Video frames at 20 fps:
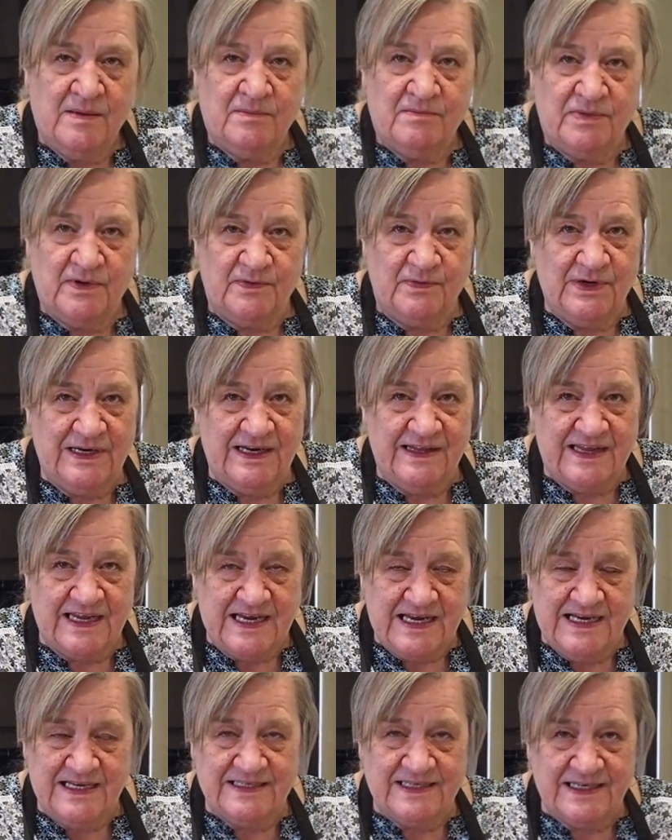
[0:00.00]
but really the
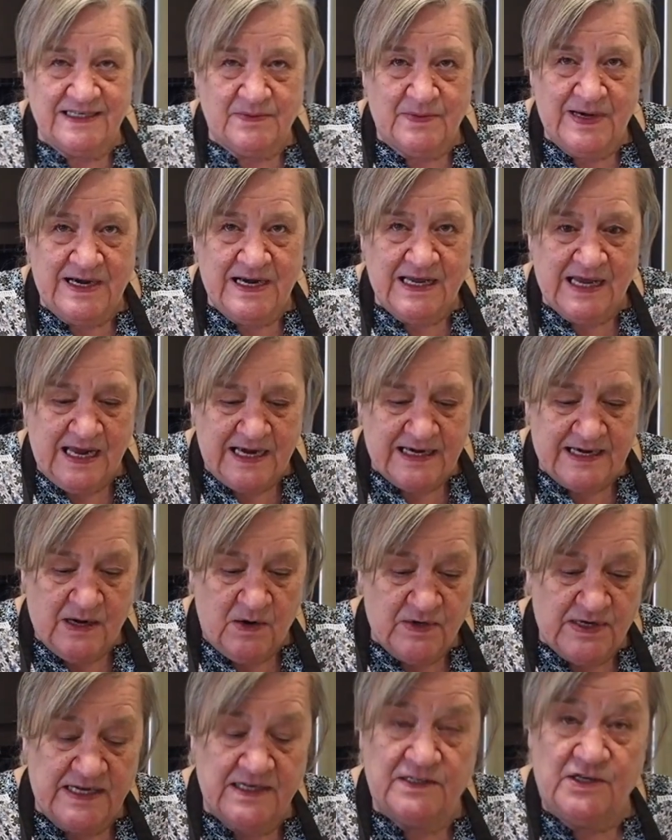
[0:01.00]
easiest way to get it
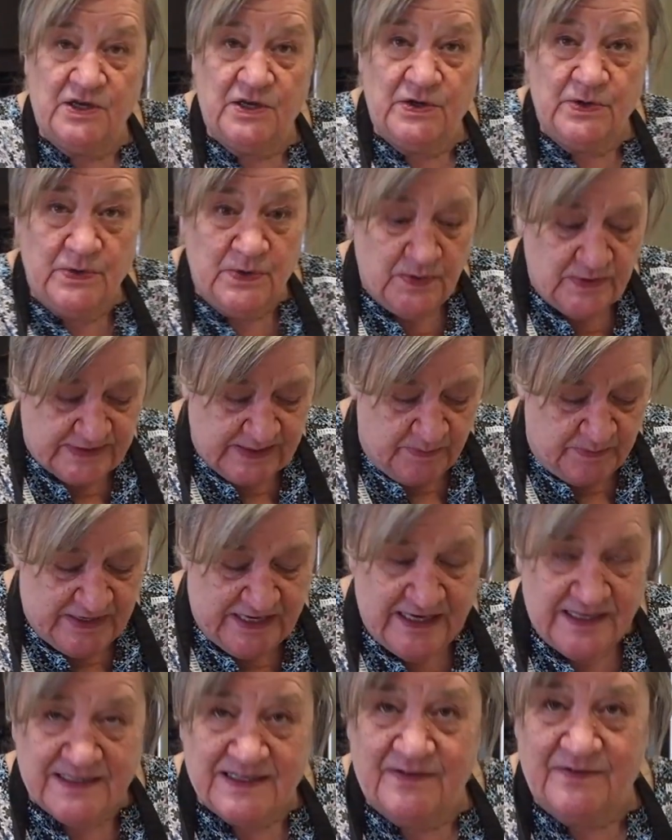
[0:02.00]
out is use a
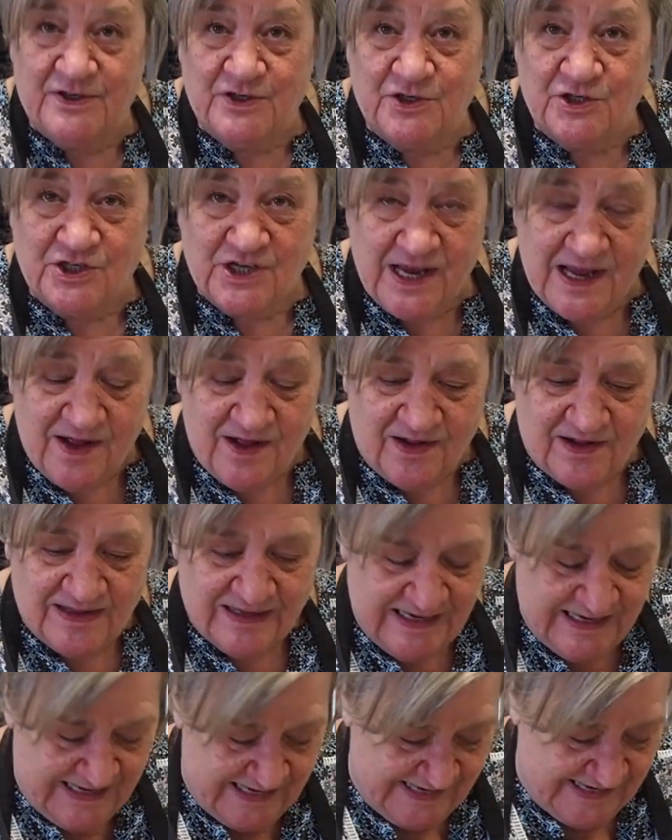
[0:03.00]
piece of the shell.
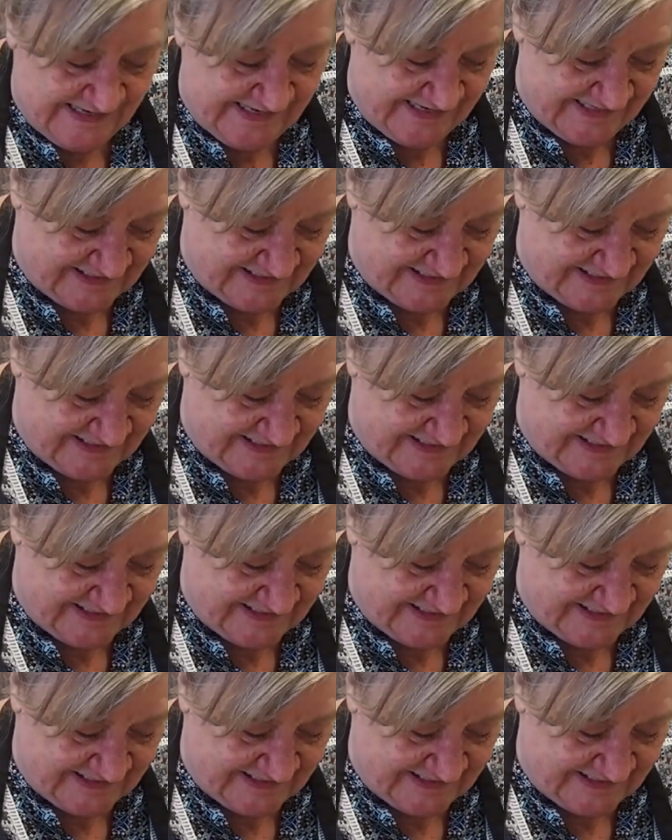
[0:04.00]
You